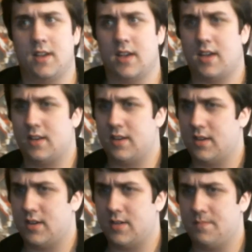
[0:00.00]
And,
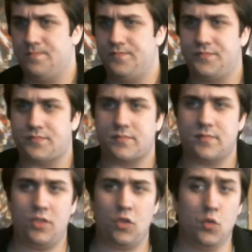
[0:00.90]

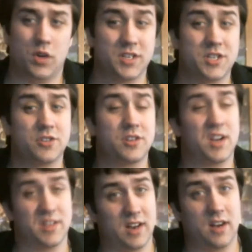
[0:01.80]
well, the children
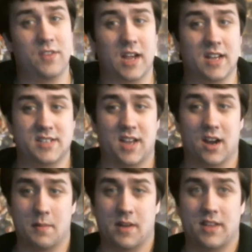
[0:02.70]
are there if you guys care
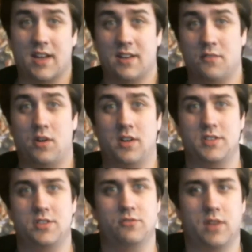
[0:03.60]
about that and want
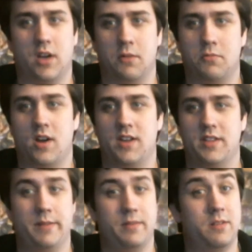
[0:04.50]
to help grind
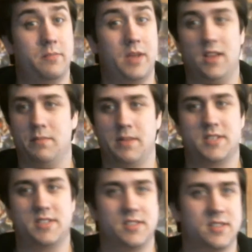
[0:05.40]
them into being the best,